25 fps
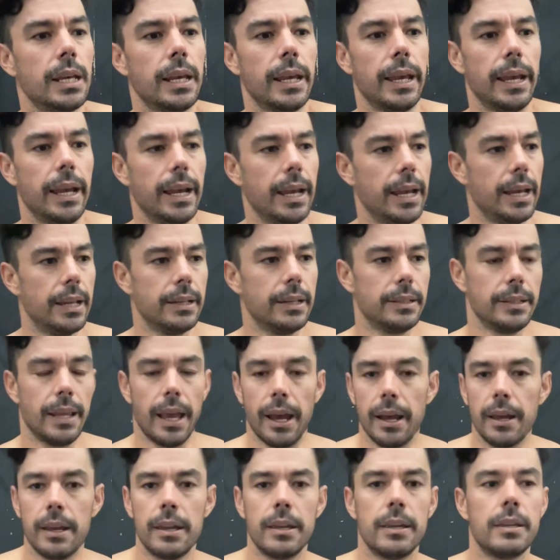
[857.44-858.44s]
and
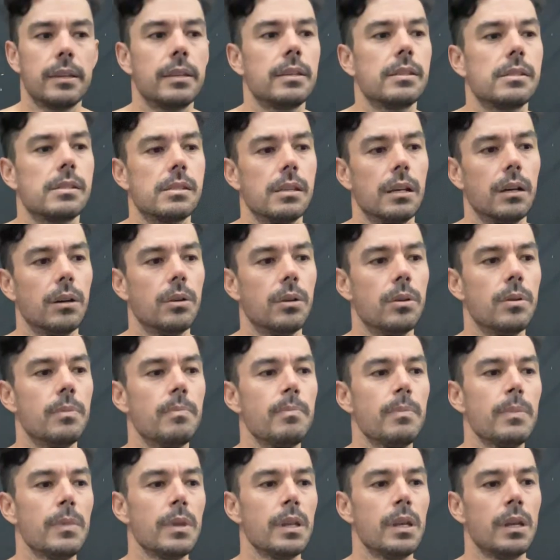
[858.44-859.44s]
yeah. So,
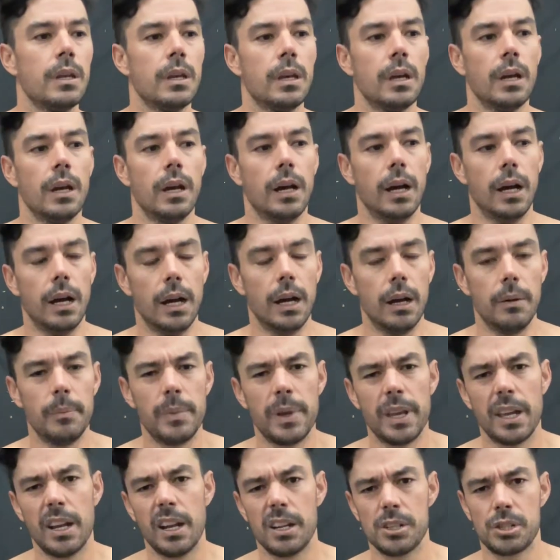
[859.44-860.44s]

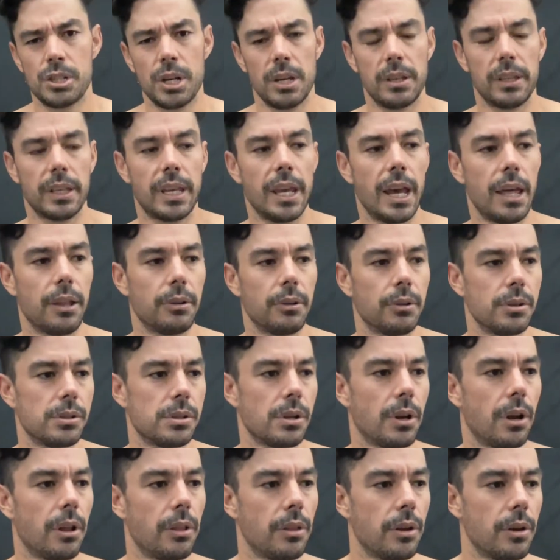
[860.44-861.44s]
and I'll share the calories on
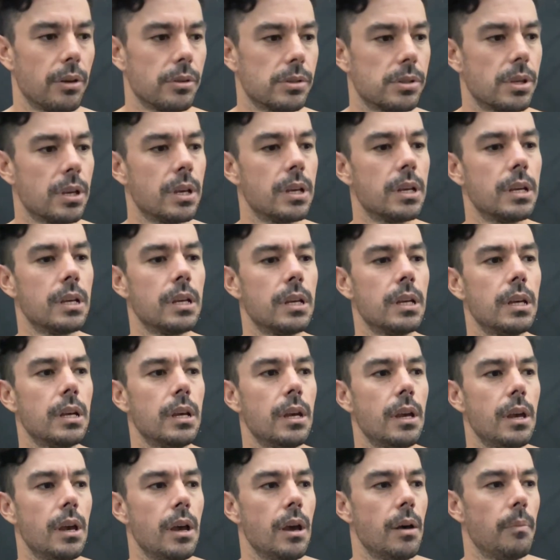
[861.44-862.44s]
all those.
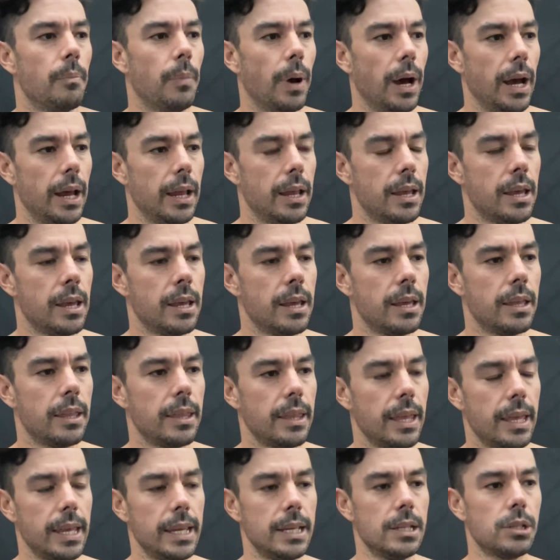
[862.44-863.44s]
But
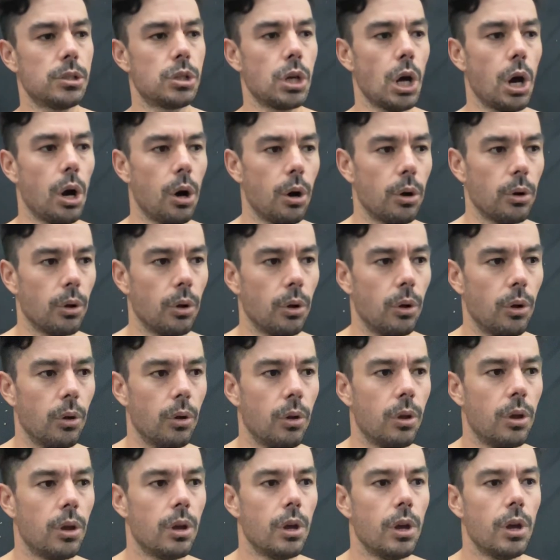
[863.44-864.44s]
in
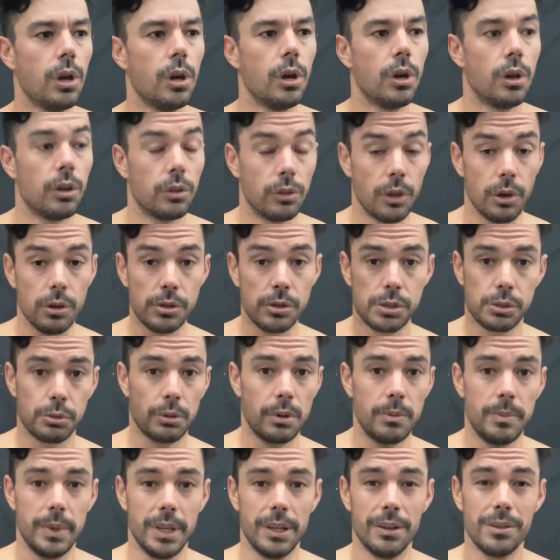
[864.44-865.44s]
total, those three
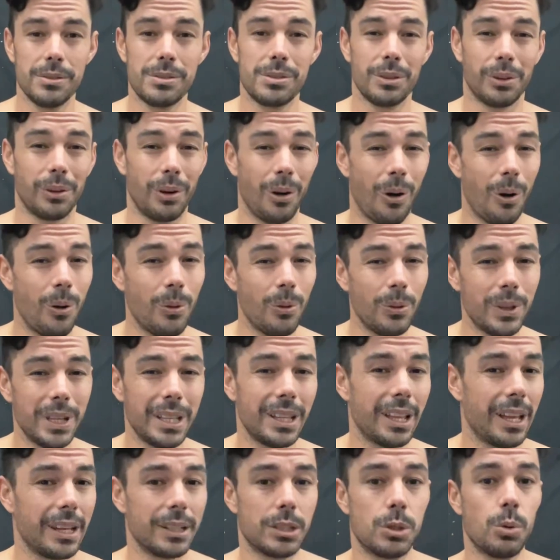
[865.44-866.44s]
meals are only
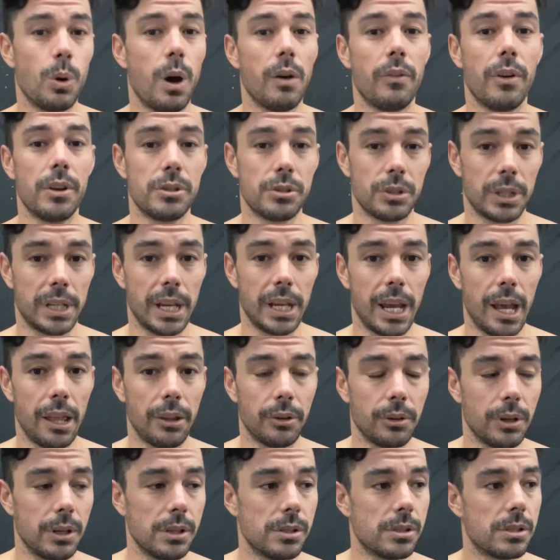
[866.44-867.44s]
like 1,200
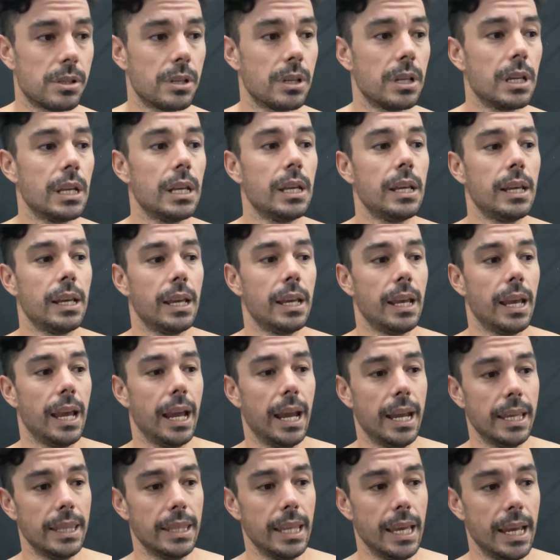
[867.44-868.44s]
calories.
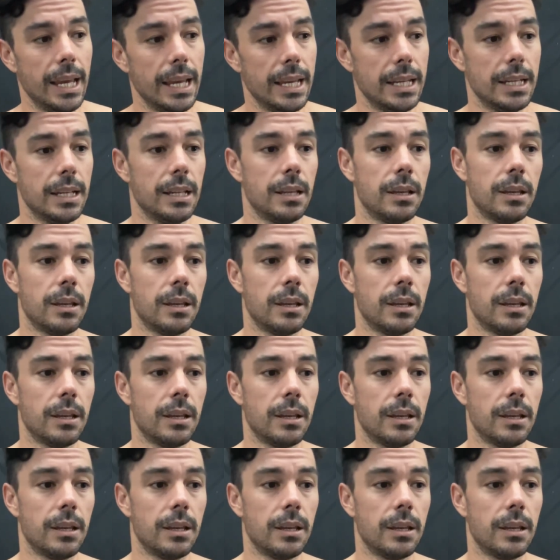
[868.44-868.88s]
And then,